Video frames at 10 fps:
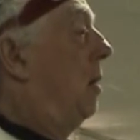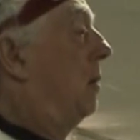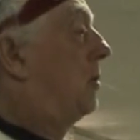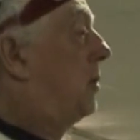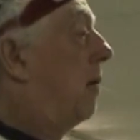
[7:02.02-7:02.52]

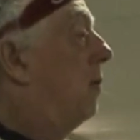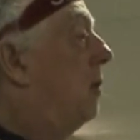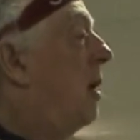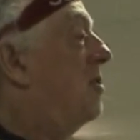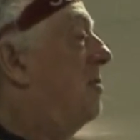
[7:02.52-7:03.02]
several
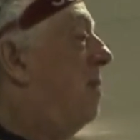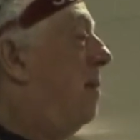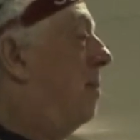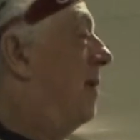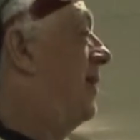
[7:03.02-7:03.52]
dozen
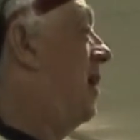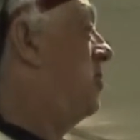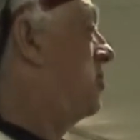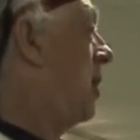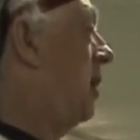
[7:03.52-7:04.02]
people at that
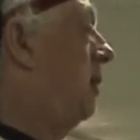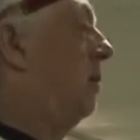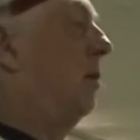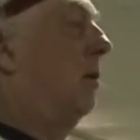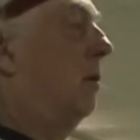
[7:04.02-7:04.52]
site
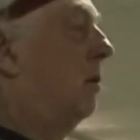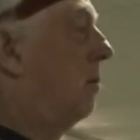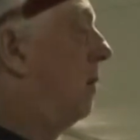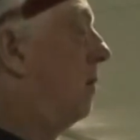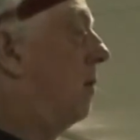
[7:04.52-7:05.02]

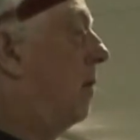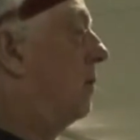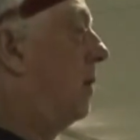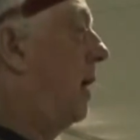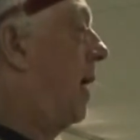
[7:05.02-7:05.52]
24
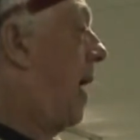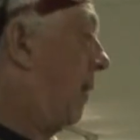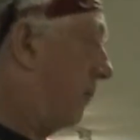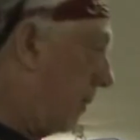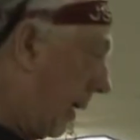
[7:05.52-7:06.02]
hours a day
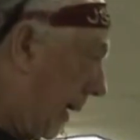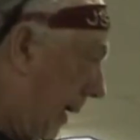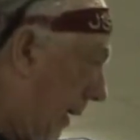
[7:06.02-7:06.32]
after I got